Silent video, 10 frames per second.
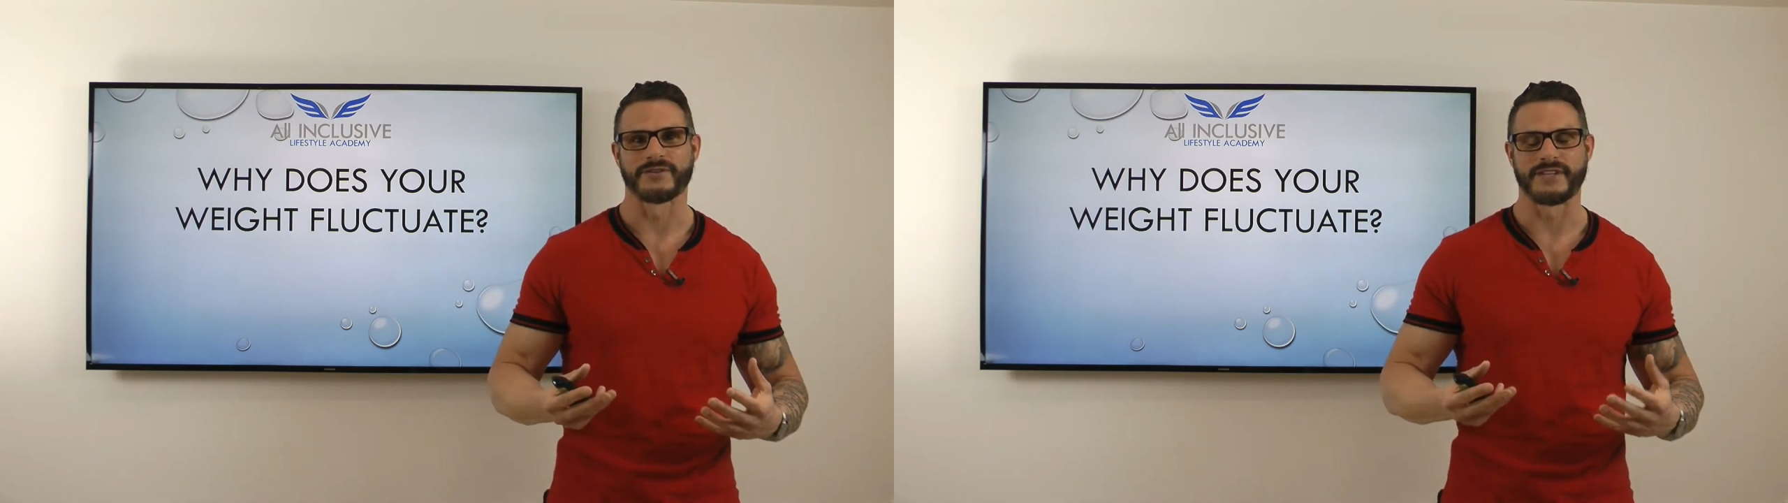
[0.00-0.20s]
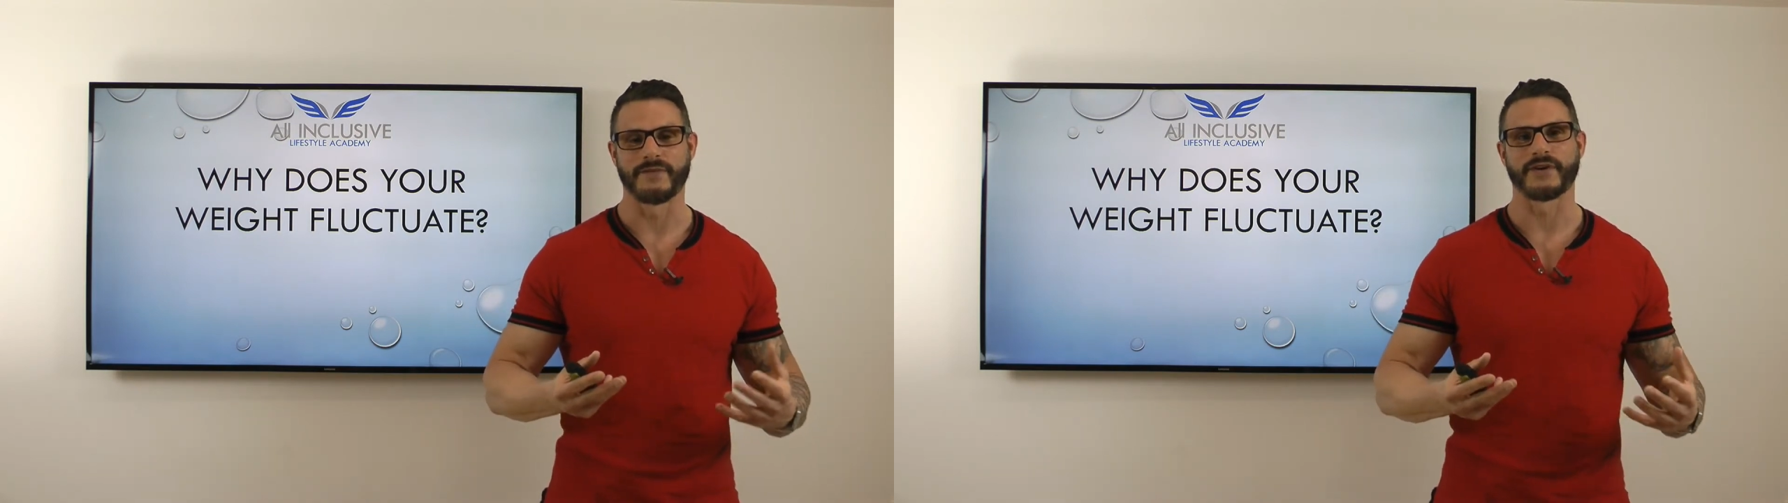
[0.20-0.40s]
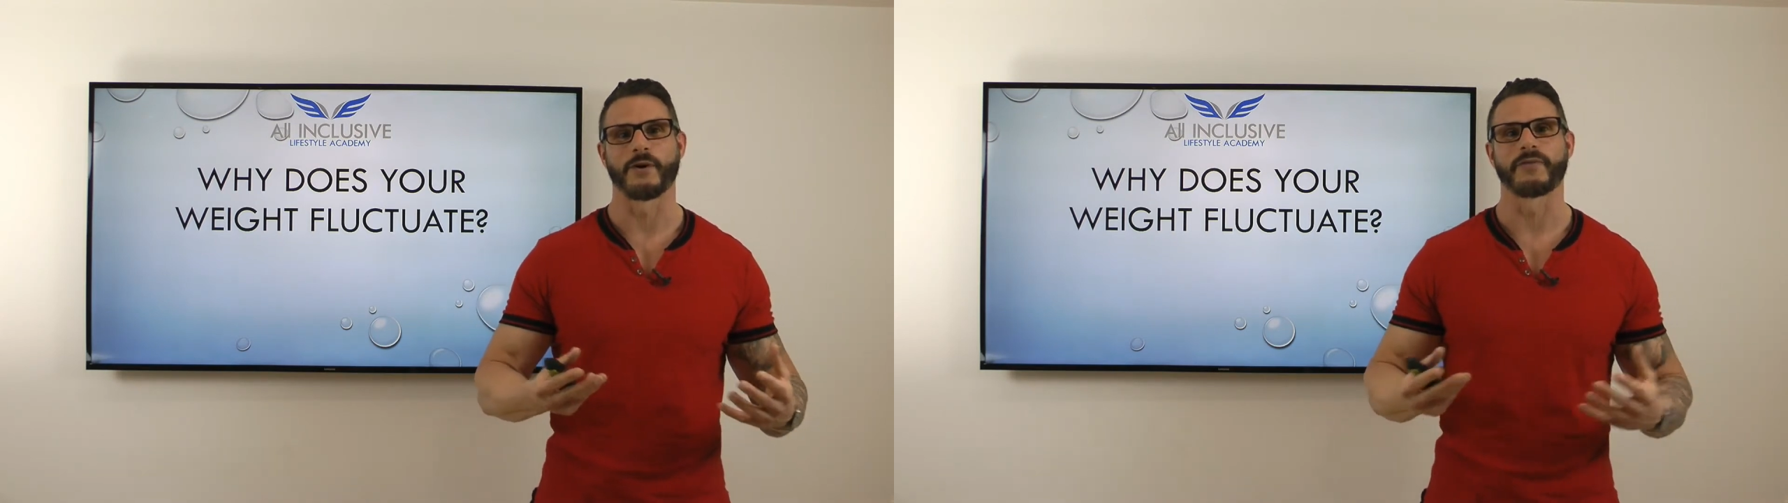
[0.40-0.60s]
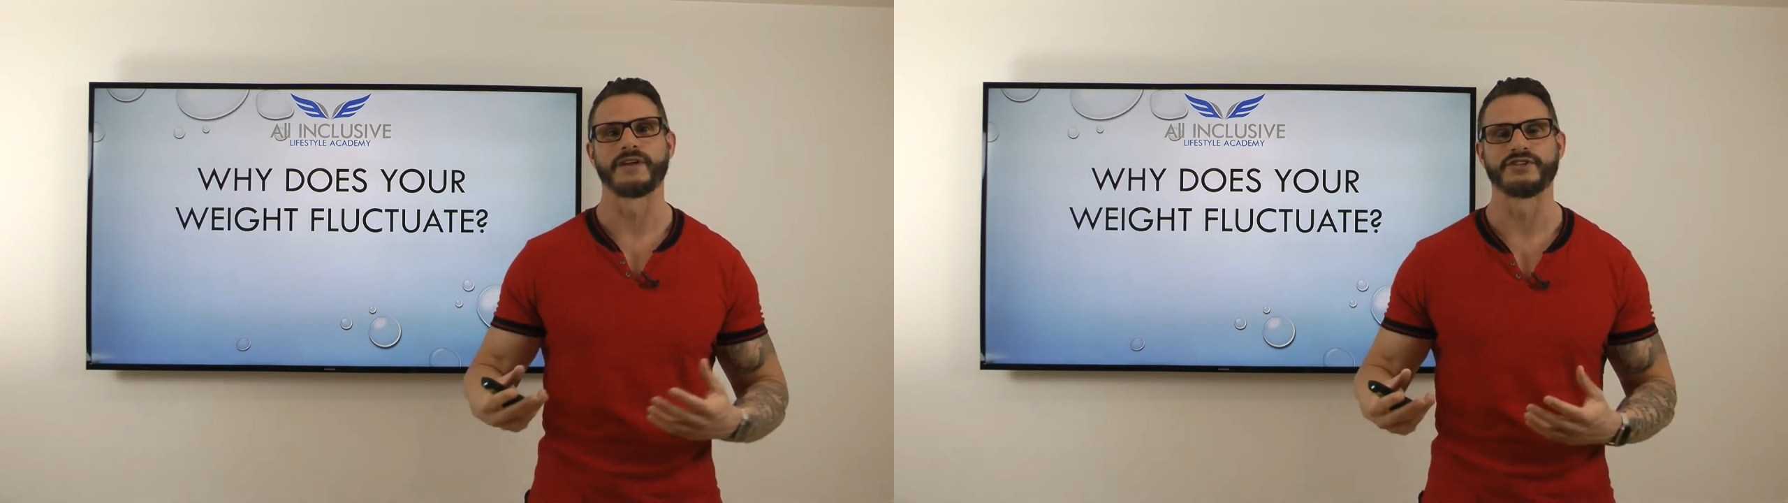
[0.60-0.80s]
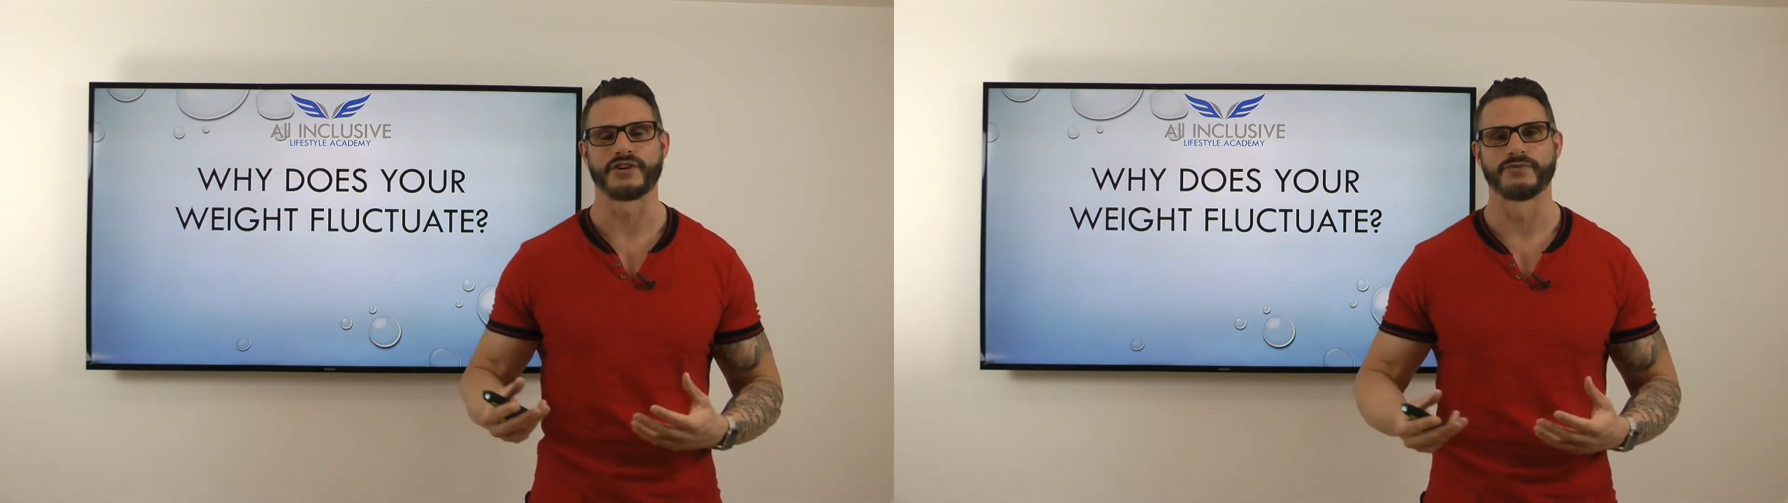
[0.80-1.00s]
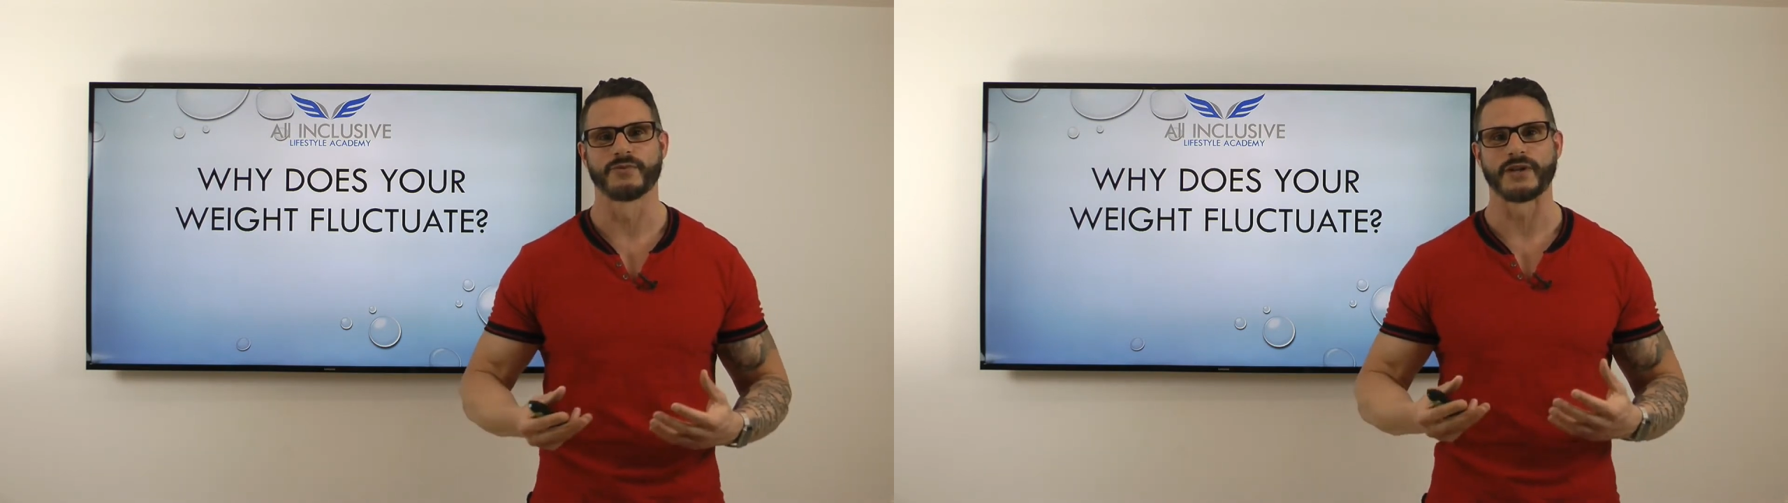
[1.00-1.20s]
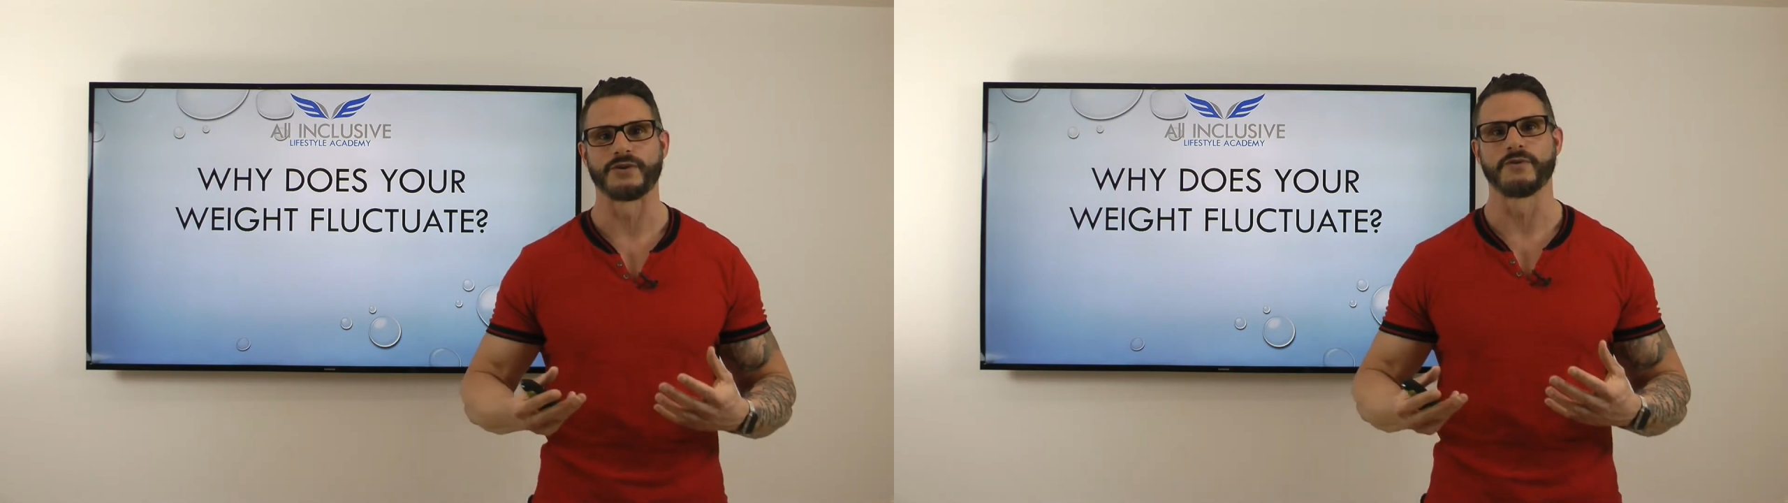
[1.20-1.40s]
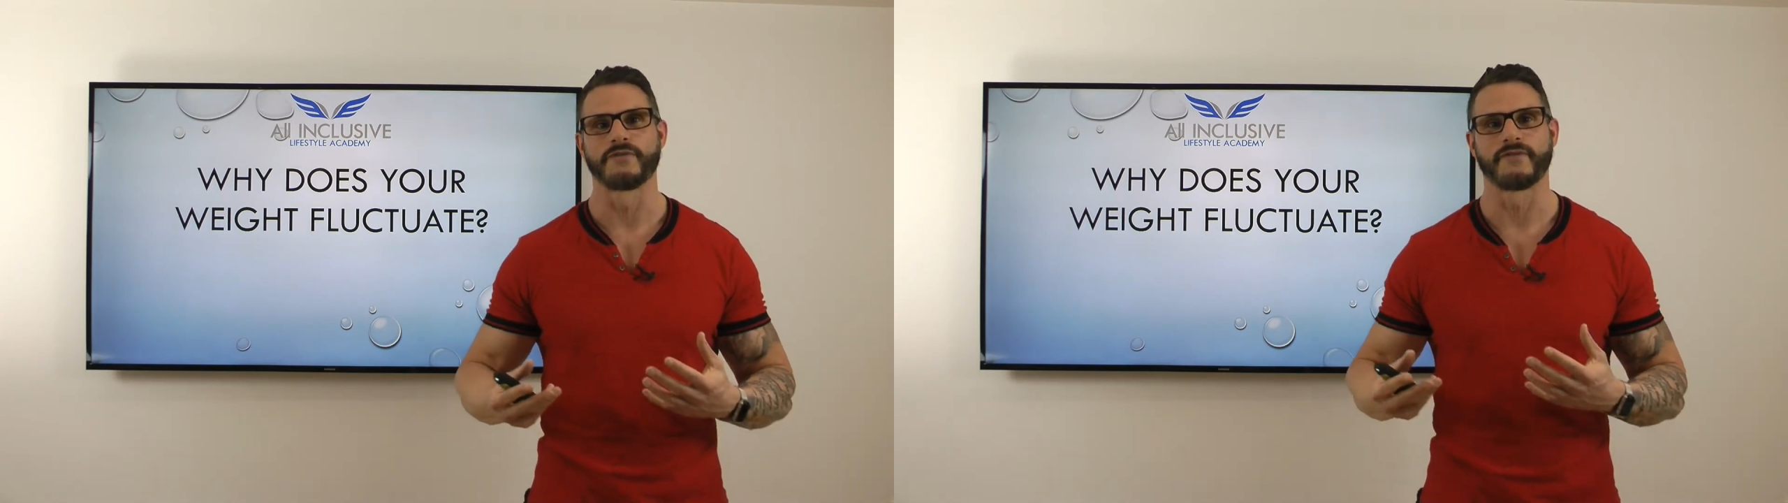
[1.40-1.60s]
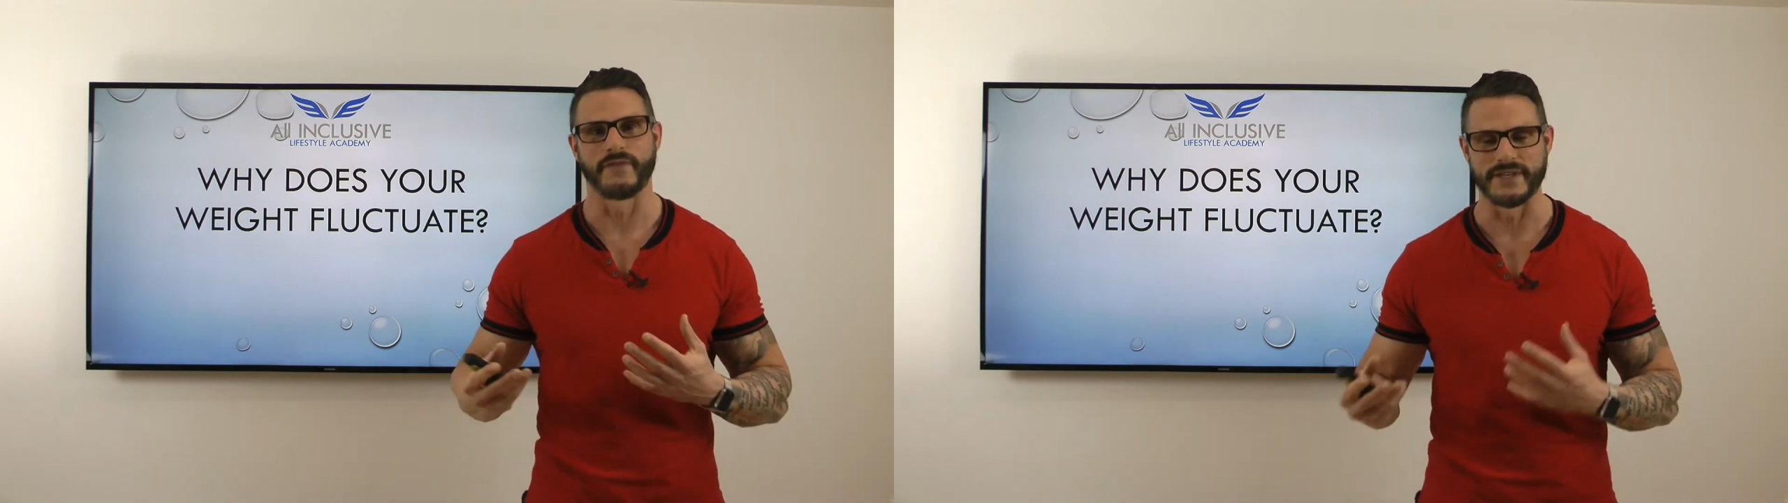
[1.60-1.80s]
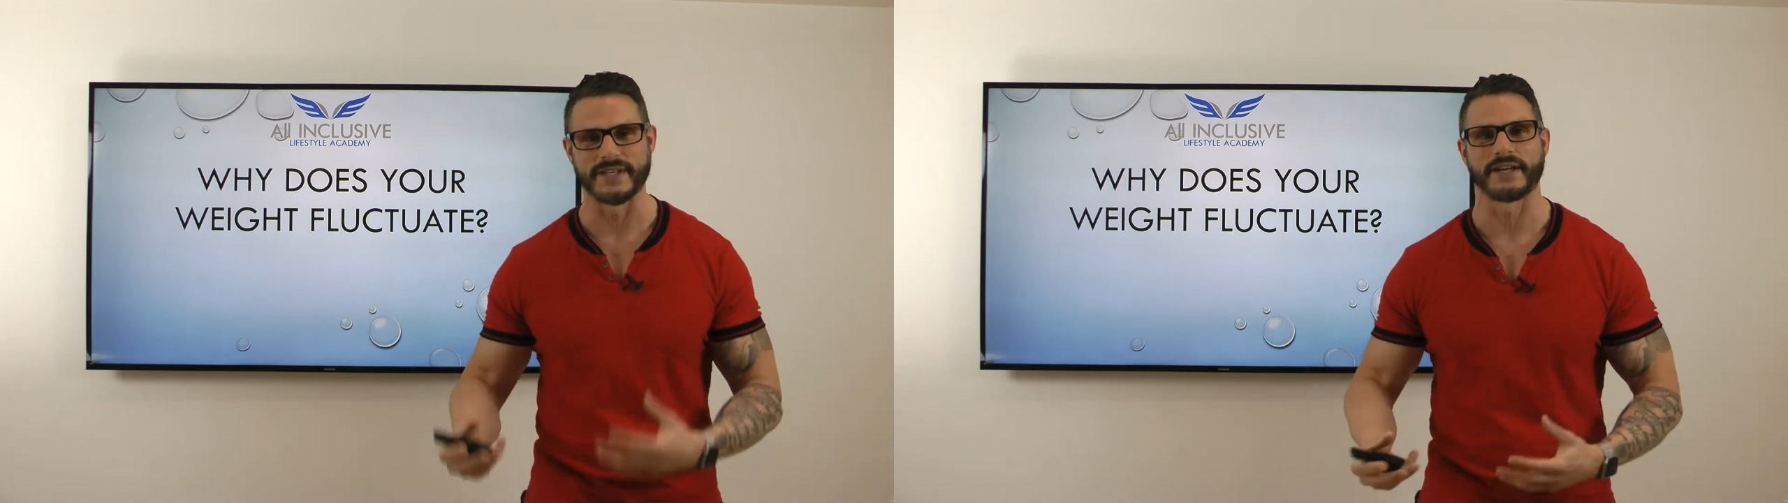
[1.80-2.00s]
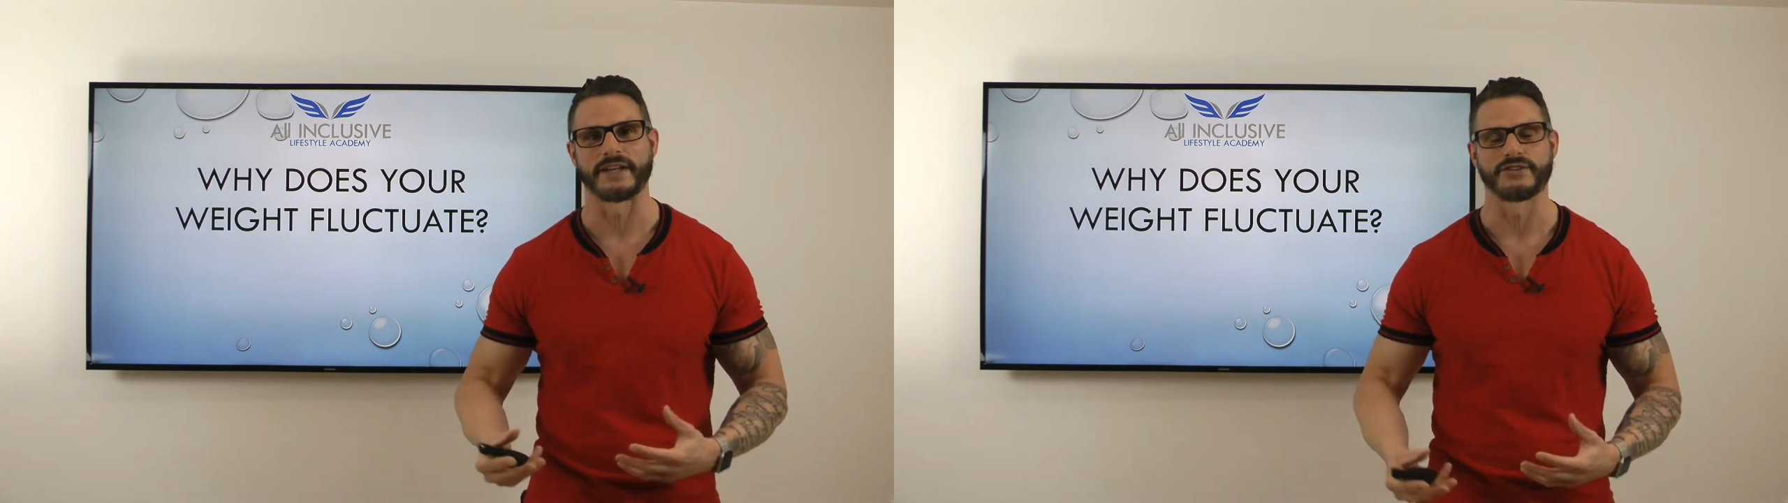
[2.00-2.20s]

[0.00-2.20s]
difficult things you can really do physically,